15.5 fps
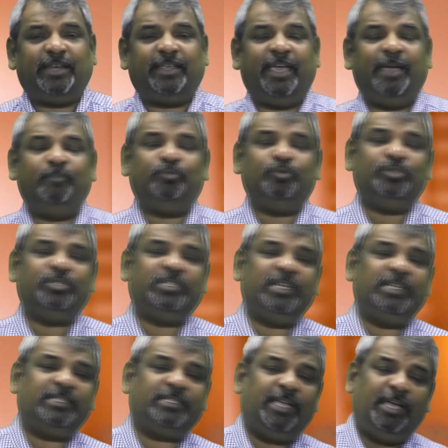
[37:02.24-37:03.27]
that came to
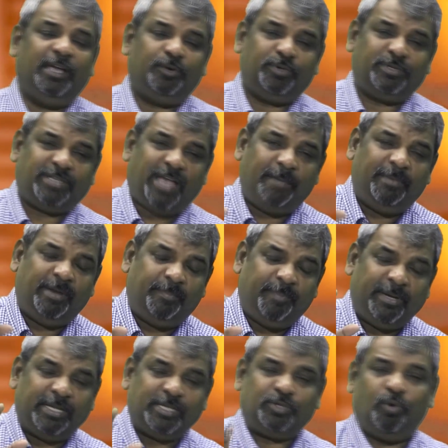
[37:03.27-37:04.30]
Jesus, to Simon
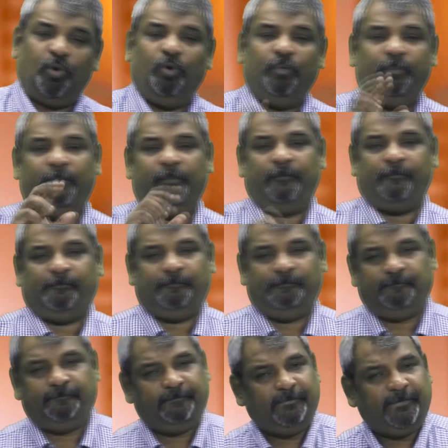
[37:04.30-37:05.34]
Peter's home,
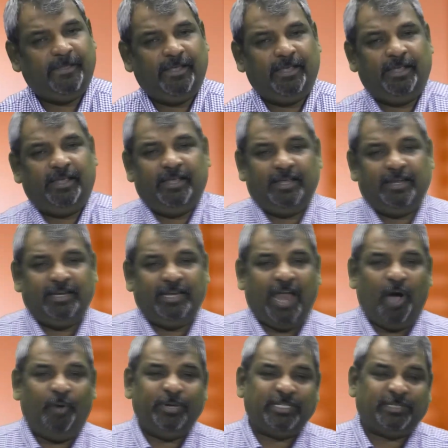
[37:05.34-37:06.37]

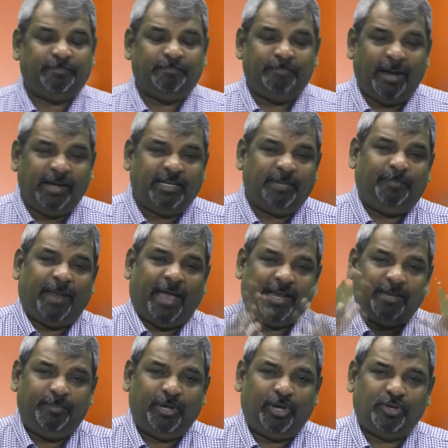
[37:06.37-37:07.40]
now is
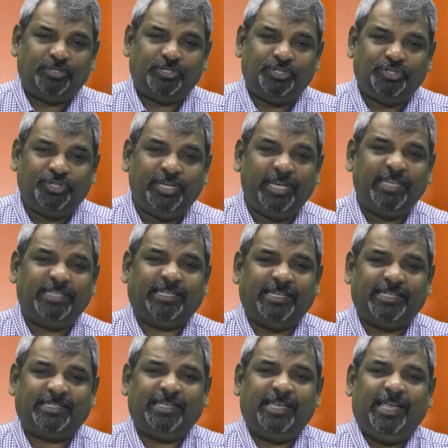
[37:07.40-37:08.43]
multiplied because
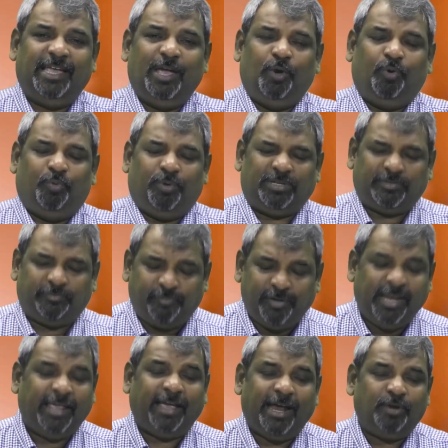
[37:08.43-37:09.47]
Jesus was
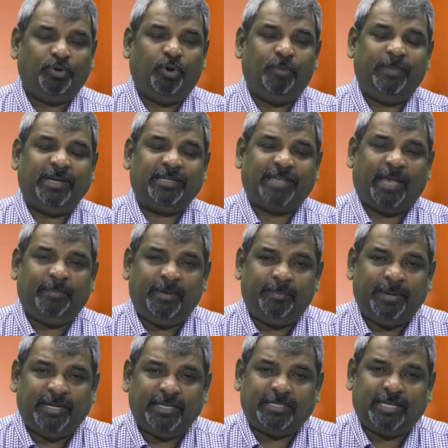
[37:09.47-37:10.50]
feeling at home in Simon
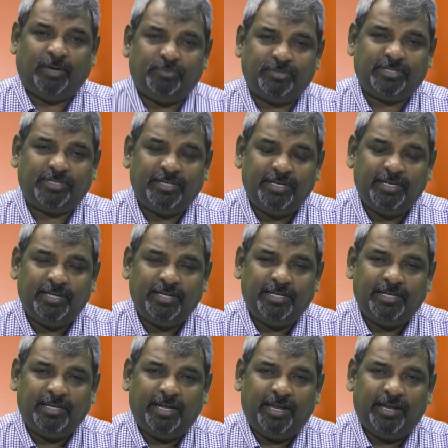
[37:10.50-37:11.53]
Peter's house,
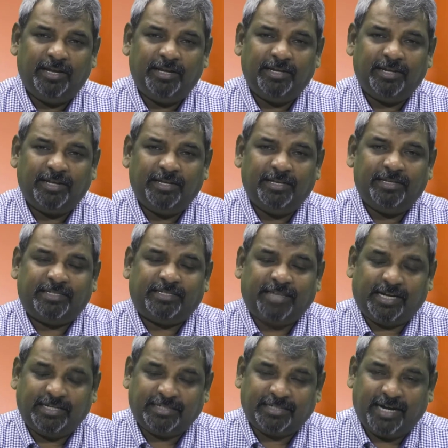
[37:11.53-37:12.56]

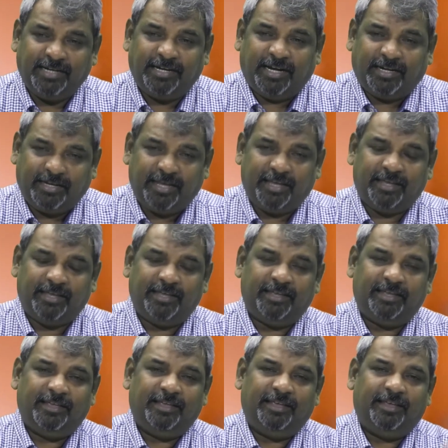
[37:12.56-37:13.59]
starts conducting
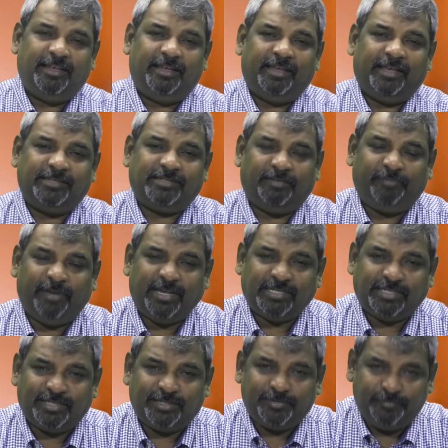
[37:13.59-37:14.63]
his
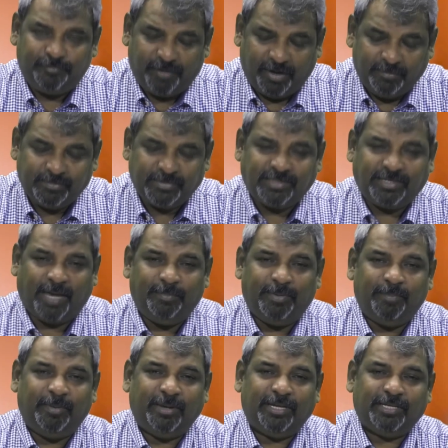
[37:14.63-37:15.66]
affairs from
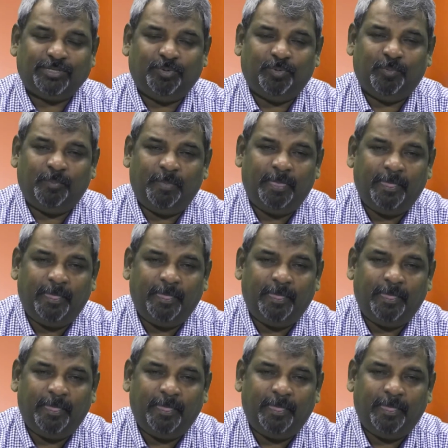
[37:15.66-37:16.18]
Simon Peter's home.